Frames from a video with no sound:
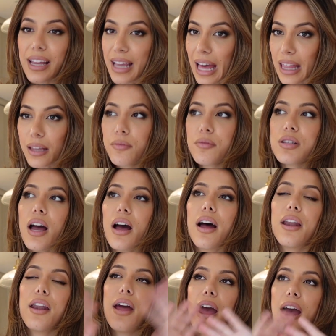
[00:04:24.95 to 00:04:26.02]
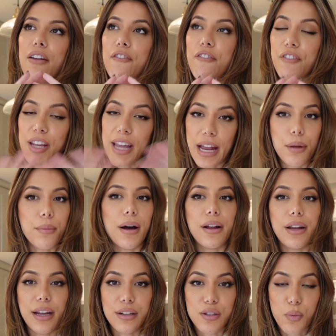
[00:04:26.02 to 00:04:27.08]
get them done, and forget
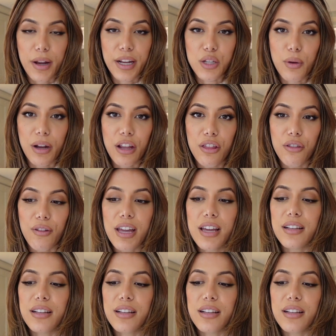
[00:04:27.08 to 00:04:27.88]
about it in 2023.